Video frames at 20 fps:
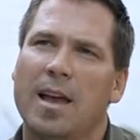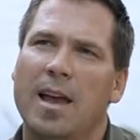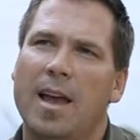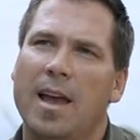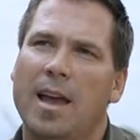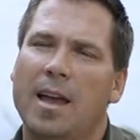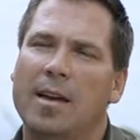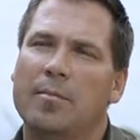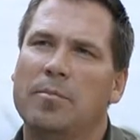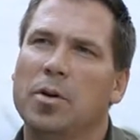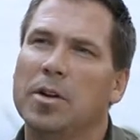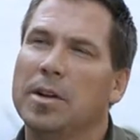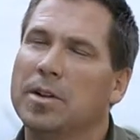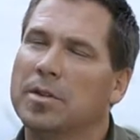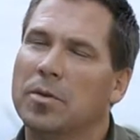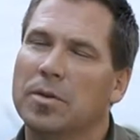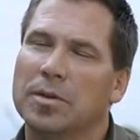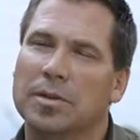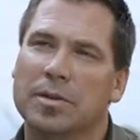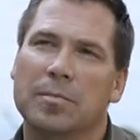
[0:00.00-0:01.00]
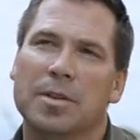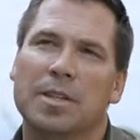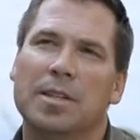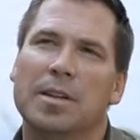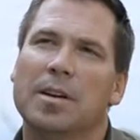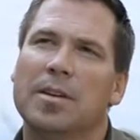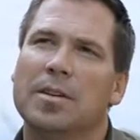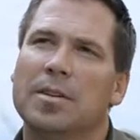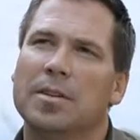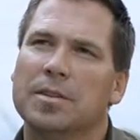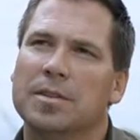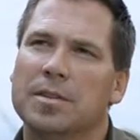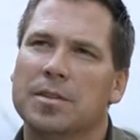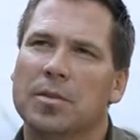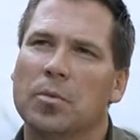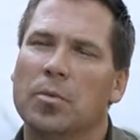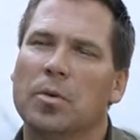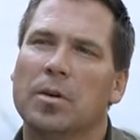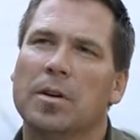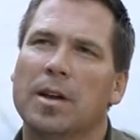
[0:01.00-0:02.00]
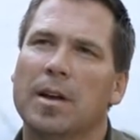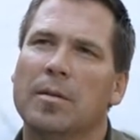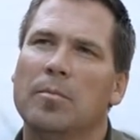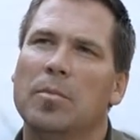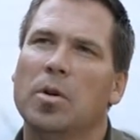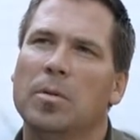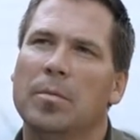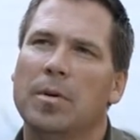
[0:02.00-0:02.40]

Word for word: and put it towards the materials to work at,